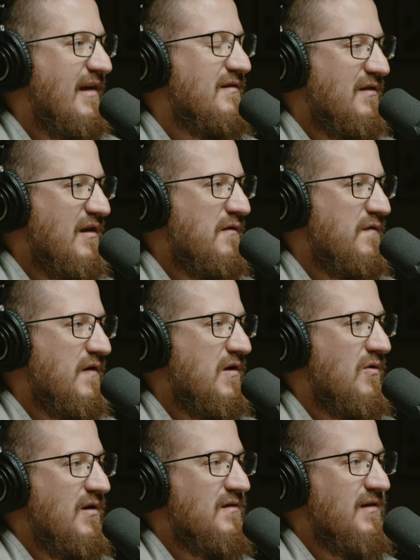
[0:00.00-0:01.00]
that's a thing for
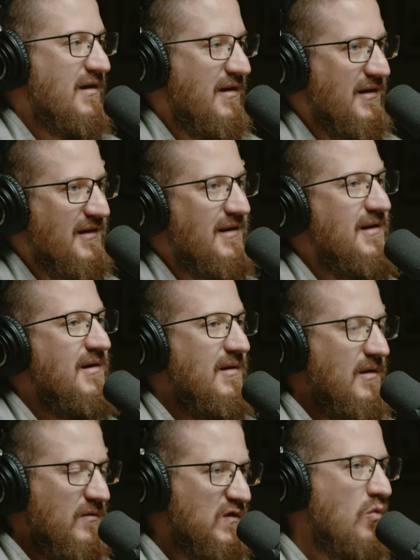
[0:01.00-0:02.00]
you. And it's like,
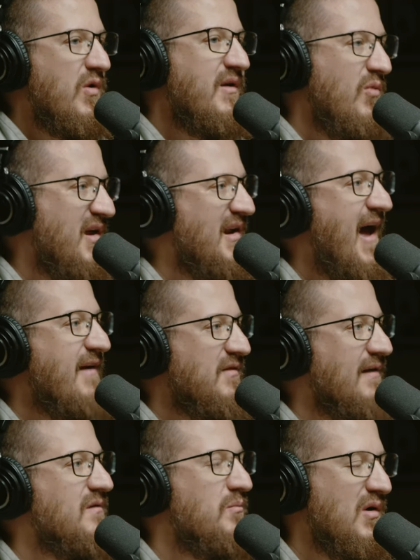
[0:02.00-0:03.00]
so we can have
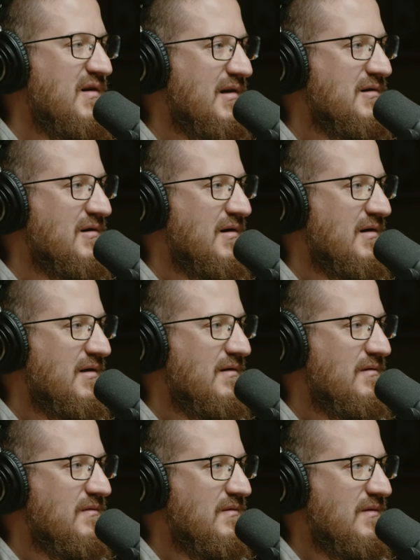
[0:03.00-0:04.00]
like some particular
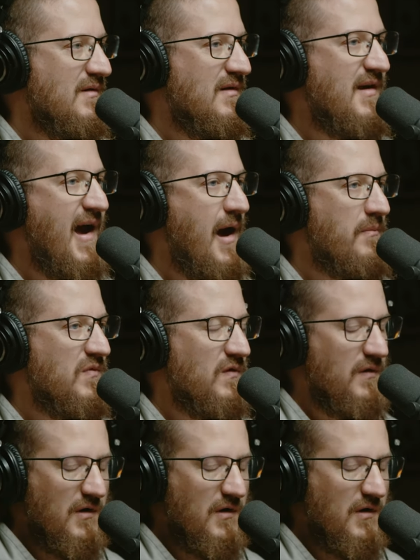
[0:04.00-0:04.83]
gaps,